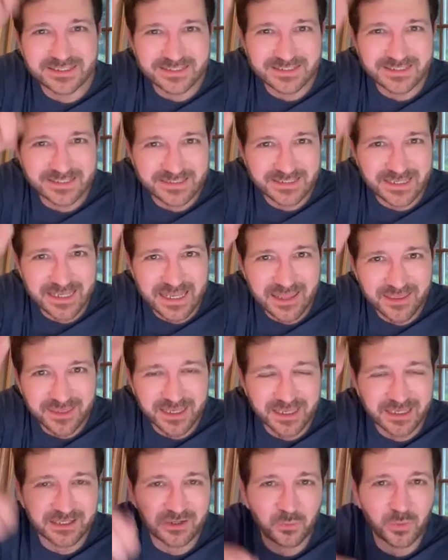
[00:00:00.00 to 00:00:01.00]
sticky
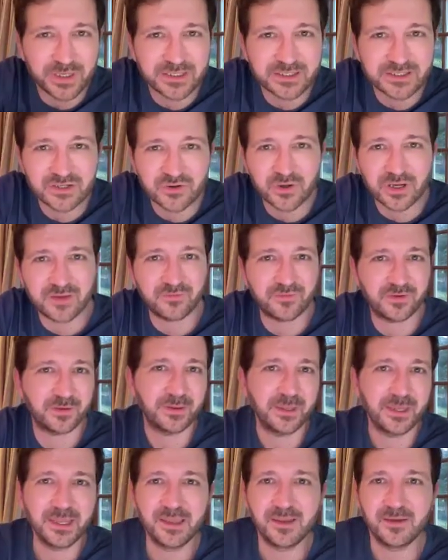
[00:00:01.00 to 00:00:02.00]
thing in your windscreen for
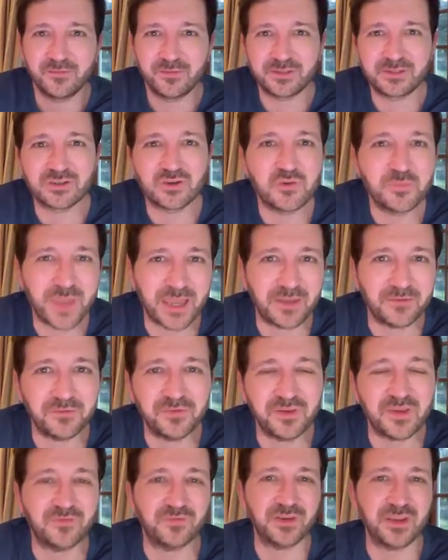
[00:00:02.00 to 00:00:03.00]

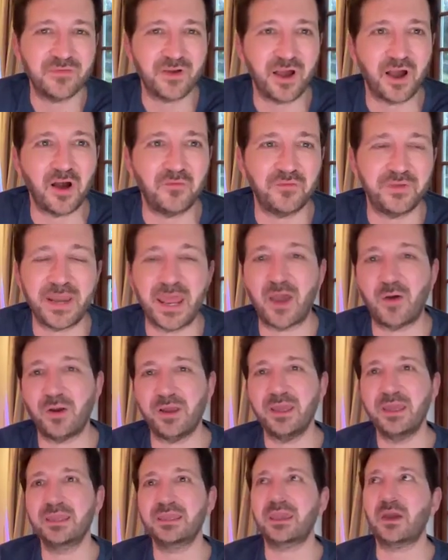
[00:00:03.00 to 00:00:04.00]
£2.50 for half an hour.
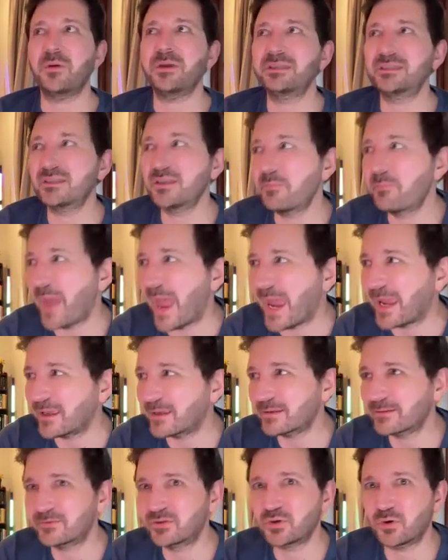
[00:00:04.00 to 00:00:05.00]
Go into the
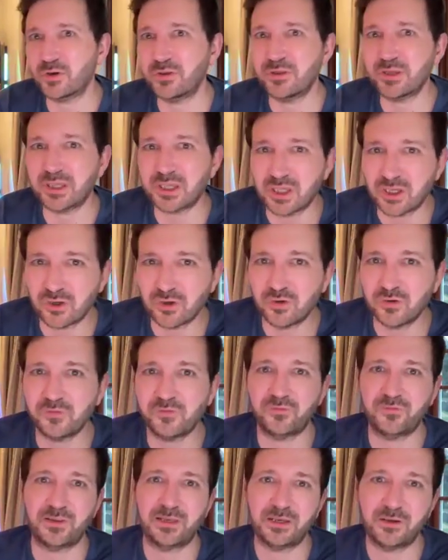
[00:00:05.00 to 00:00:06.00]
bank, join the queue,
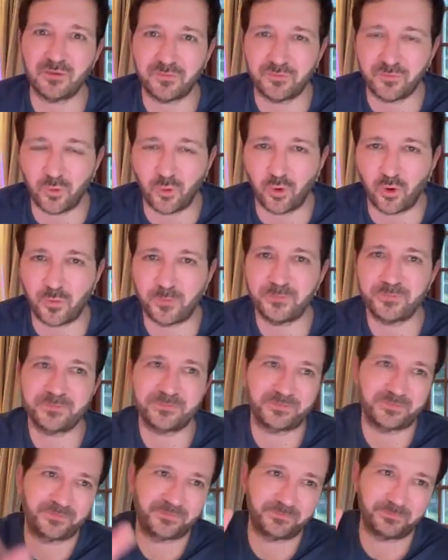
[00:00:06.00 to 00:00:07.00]
fill in a form,
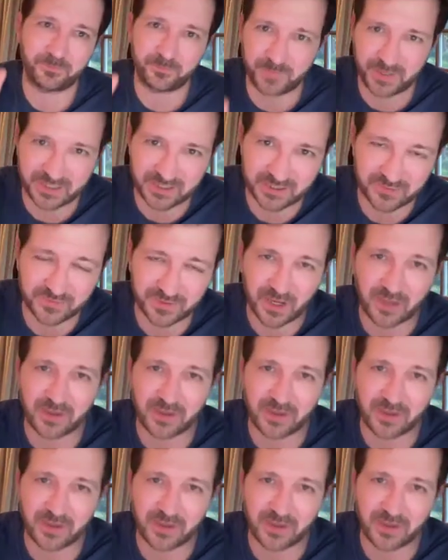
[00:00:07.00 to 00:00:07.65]
picture of an